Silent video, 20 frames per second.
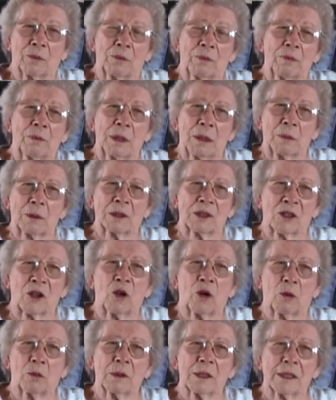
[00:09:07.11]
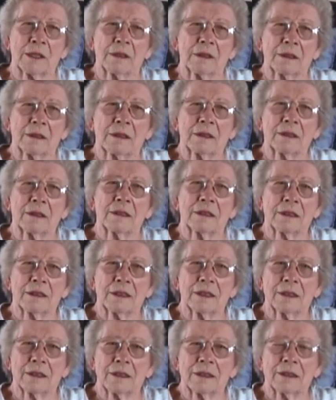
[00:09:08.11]
the people's homes. Uh
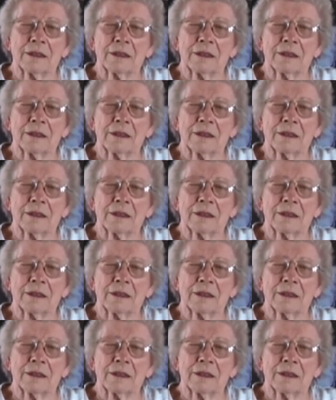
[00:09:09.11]
-huh.